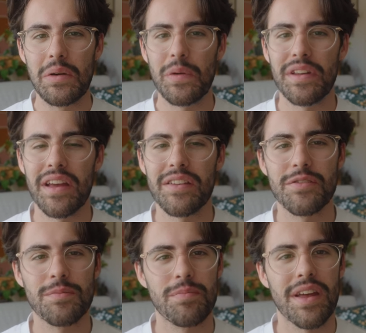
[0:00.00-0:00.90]
when I
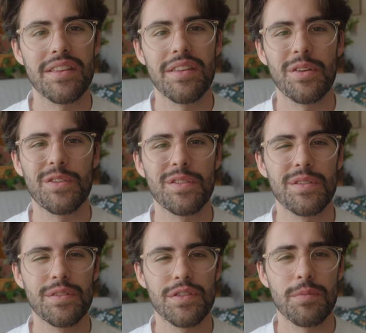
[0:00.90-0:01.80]
spend
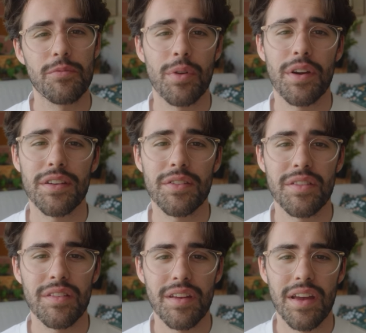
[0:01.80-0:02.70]
on cheap
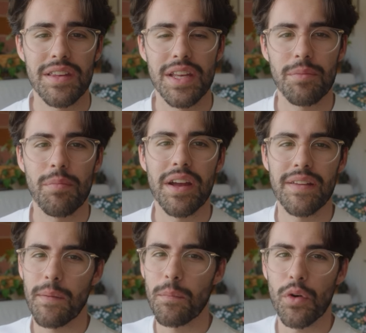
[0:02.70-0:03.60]
products, I ended up
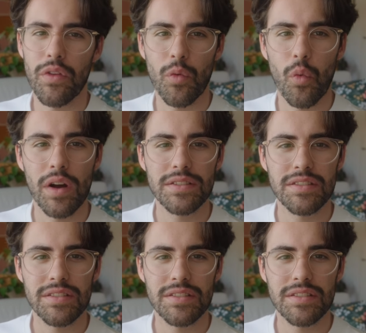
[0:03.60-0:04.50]
buying them more than once